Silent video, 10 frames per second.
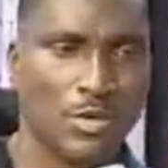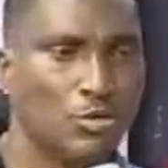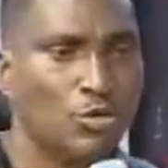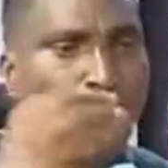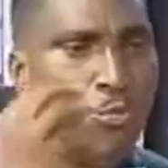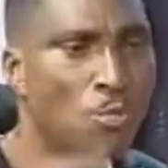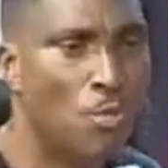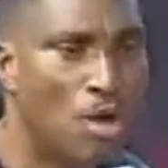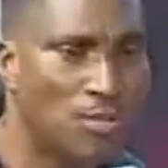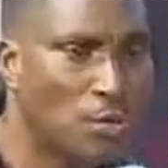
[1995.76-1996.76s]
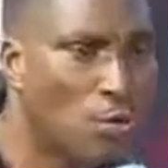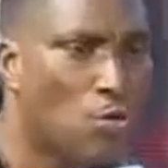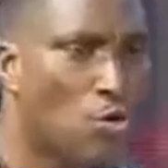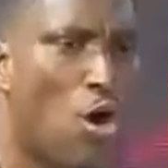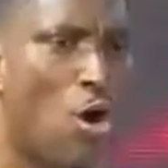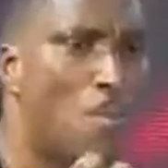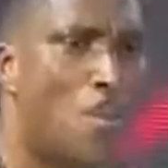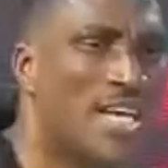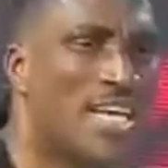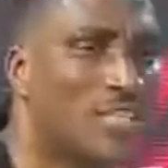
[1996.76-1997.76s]
You must grow
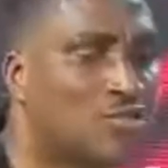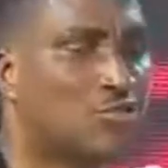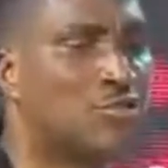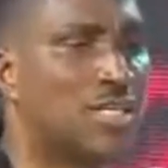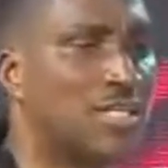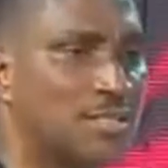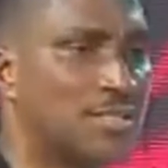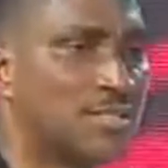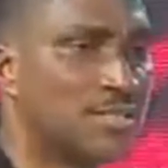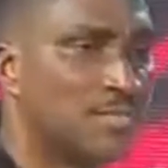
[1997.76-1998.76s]
money trees.